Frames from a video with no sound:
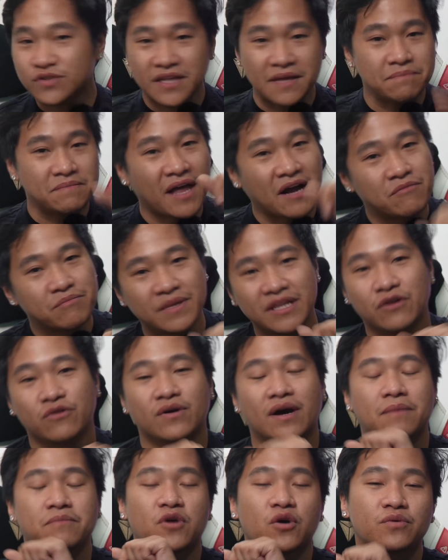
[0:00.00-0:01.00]
them down below.
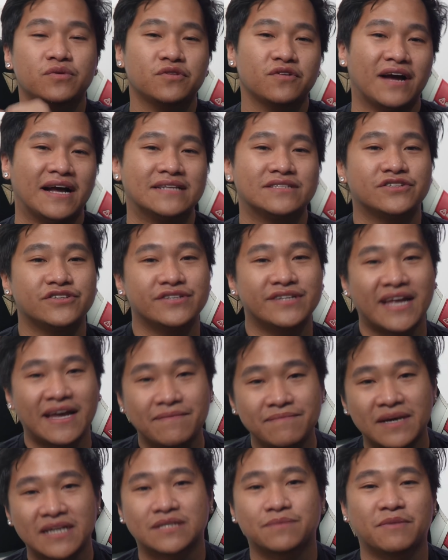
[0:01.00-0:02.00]
I'm going to answer
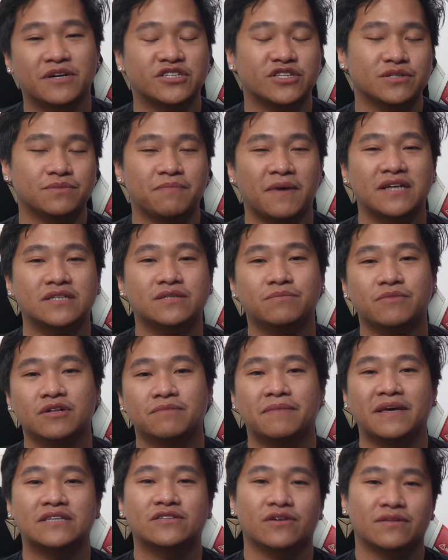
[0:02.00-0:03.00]
them as much as possible
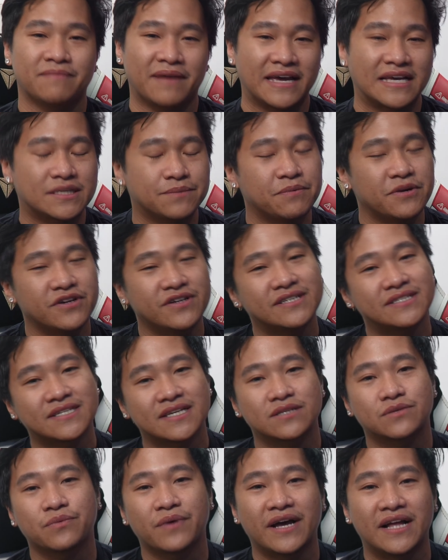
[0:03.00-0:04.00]
based on my experience
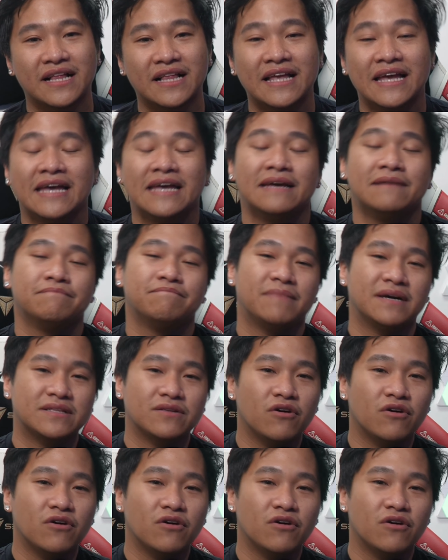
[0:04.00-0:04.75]
as well. But